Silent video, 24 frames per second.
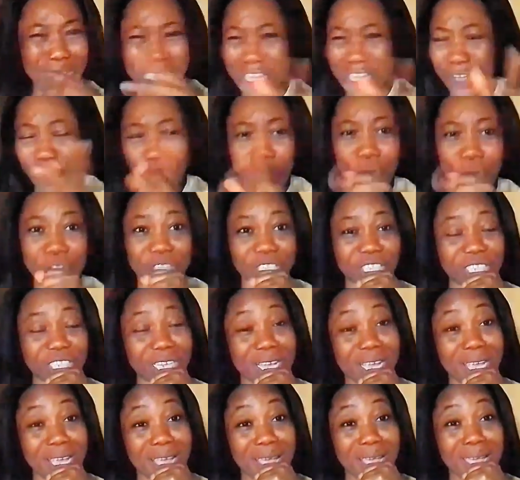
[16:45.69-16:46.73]
It no
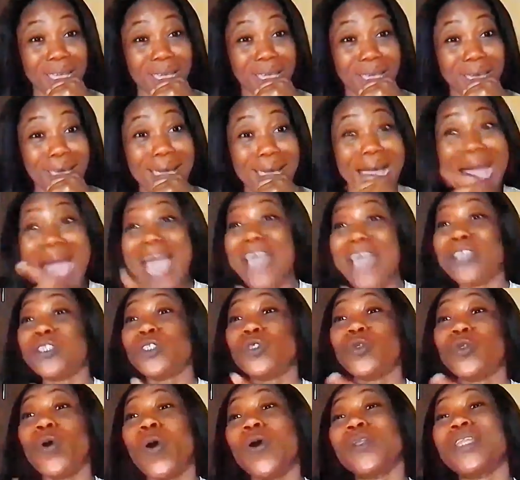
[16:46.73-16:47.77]
reach. I
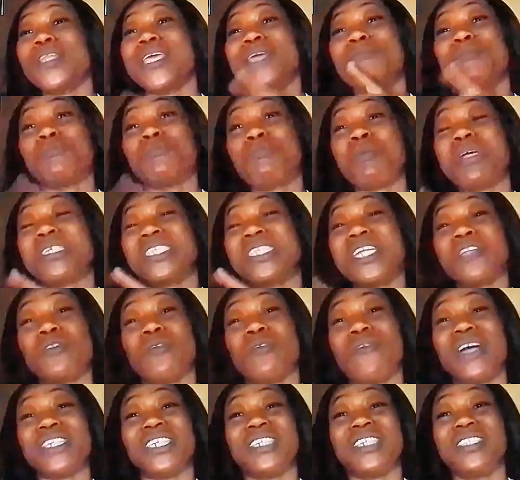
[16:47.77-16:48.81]
saw the president
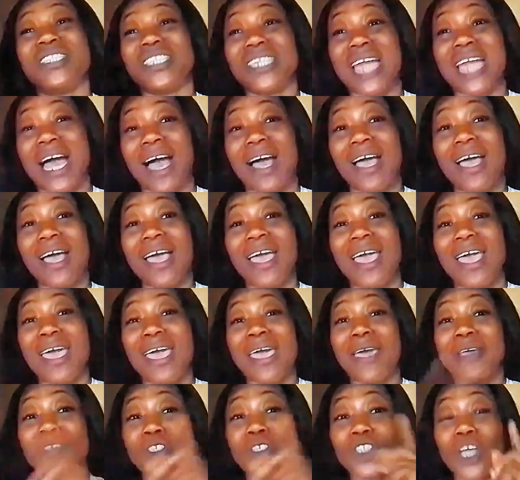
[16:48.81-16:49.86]
of Argentina
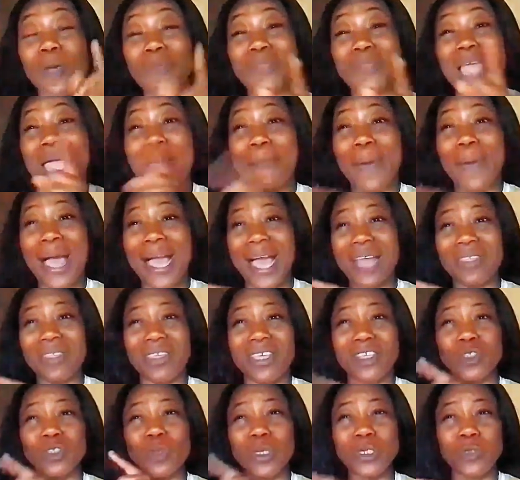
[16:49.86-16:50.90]
sometime back, I
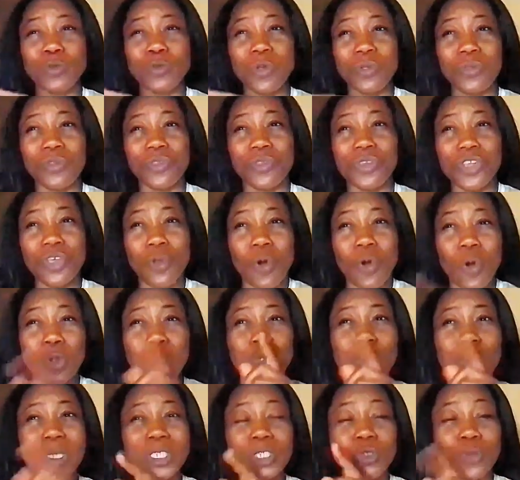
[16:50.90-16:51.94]
think 2023 or
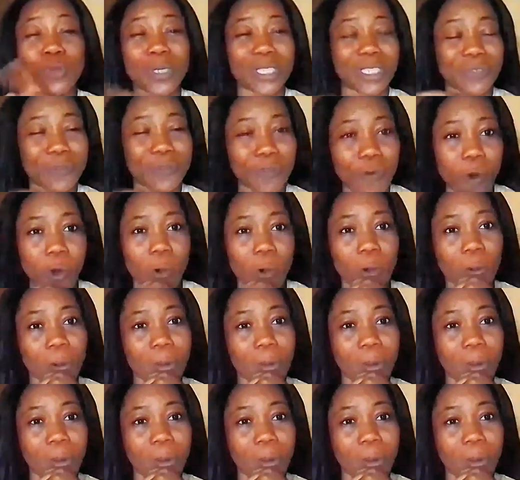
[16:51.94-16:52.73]
2024,